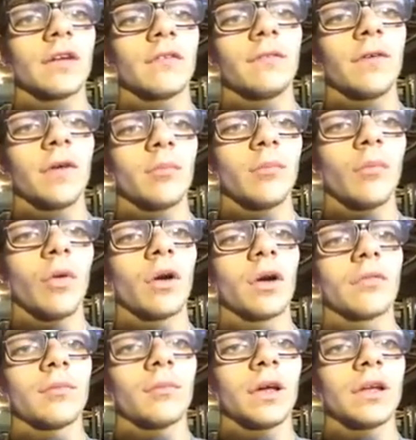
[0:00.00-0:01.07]
fit more
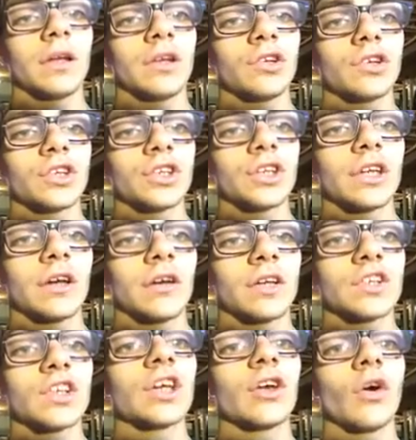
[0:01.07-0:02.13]
of my ninjas in there
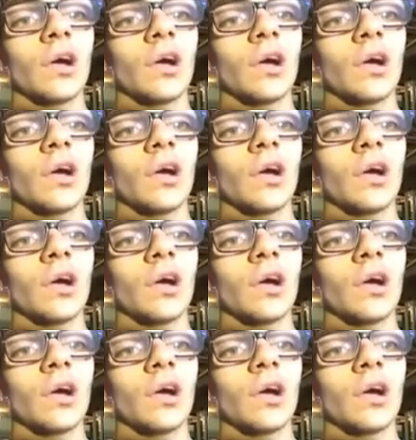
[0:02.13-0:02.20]
because I know